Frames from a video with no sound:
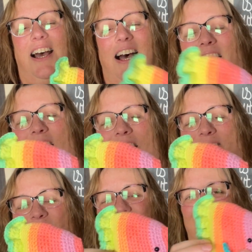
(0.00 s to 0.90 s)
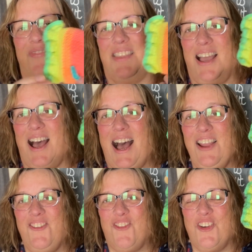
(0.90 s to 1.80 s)
I
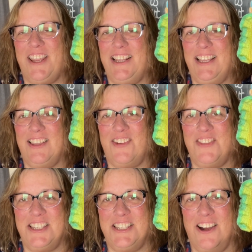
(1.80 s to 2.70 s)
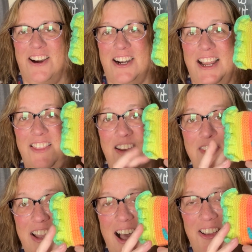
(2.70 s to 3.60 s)
really love this yarn. I love
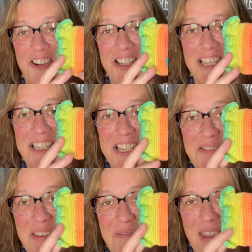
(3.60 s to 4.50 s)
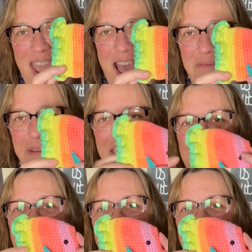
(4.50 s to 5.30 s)
the colors. They just make me happy.